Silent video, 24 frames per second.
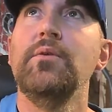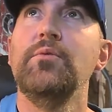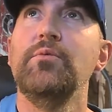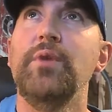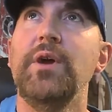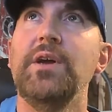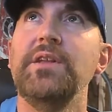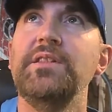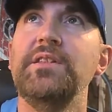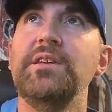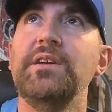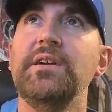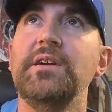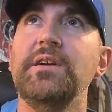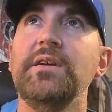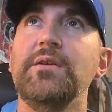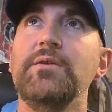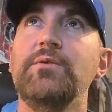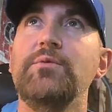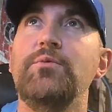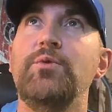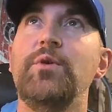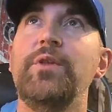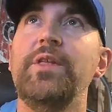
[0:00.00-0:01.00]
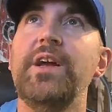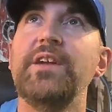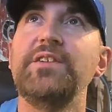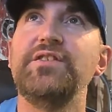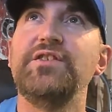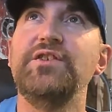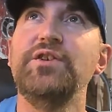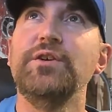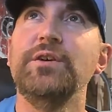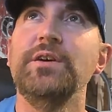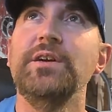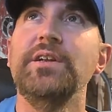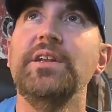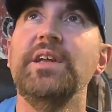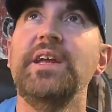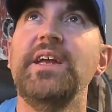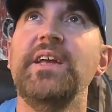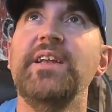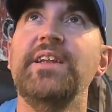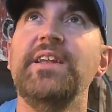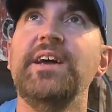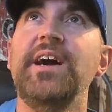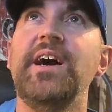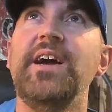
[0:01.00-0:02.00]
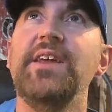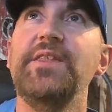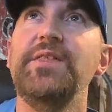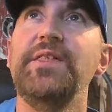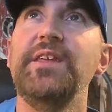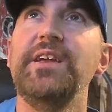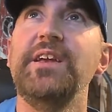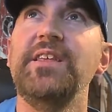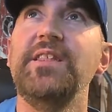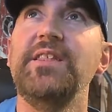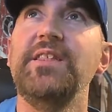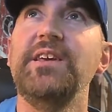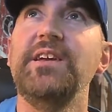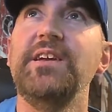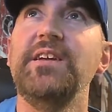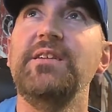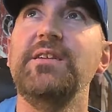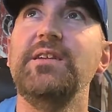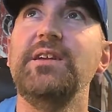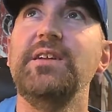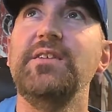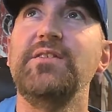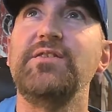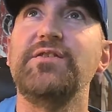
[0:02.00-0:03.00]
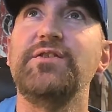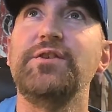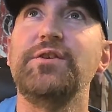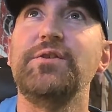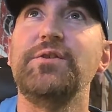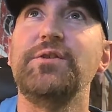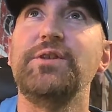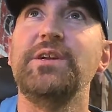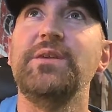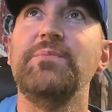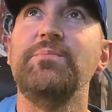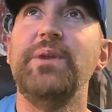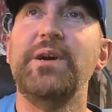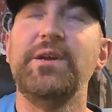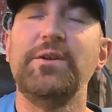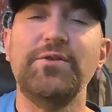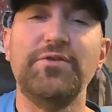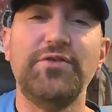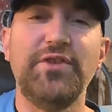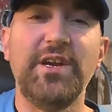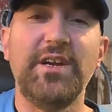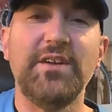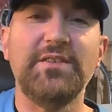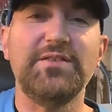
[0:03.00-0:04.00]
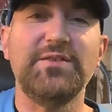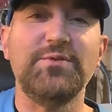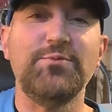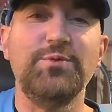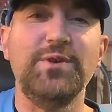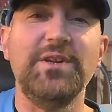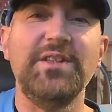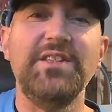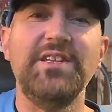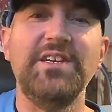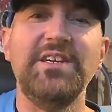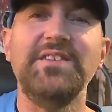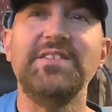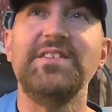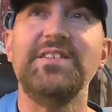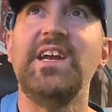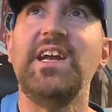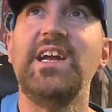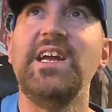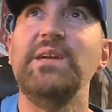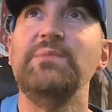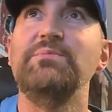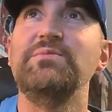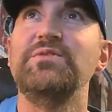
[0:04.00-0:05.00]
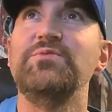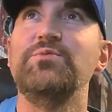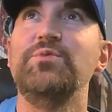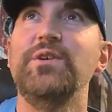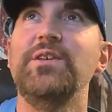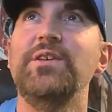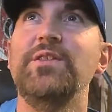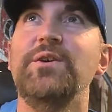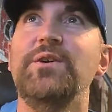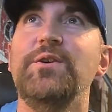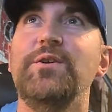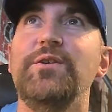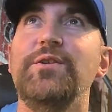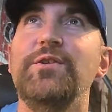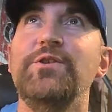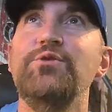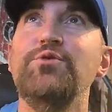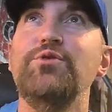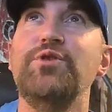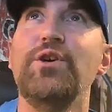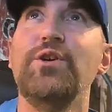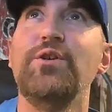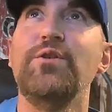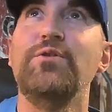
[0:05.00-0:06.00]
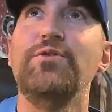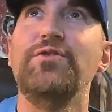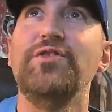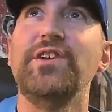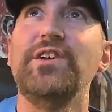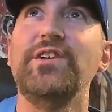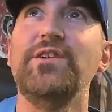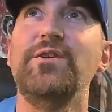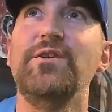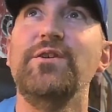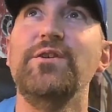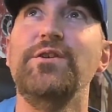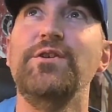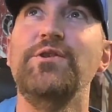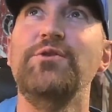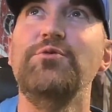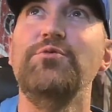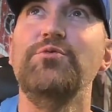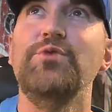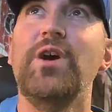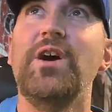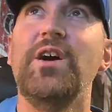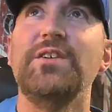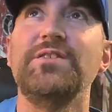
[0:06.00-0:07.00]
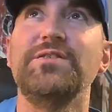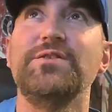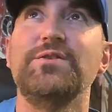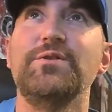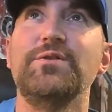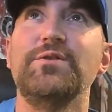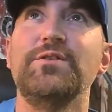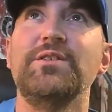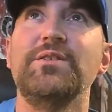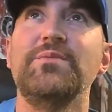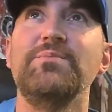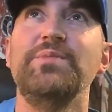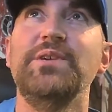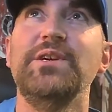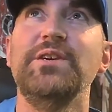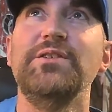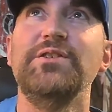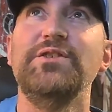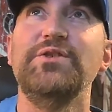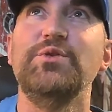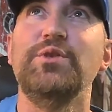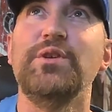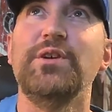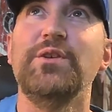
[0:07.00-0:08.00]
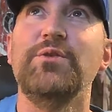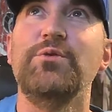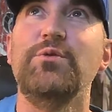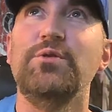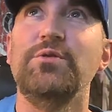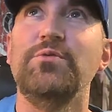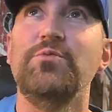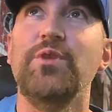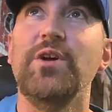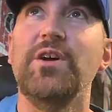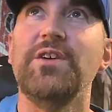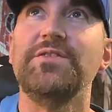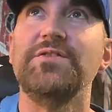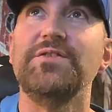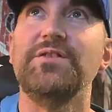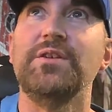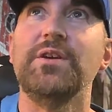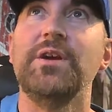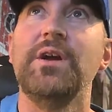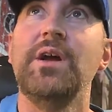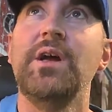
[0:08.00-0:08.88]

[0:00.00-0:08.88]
Right there. Well, that's good, and I think that it's certainly a better chance to win these games with our new coach and our new roster compared to our old roster.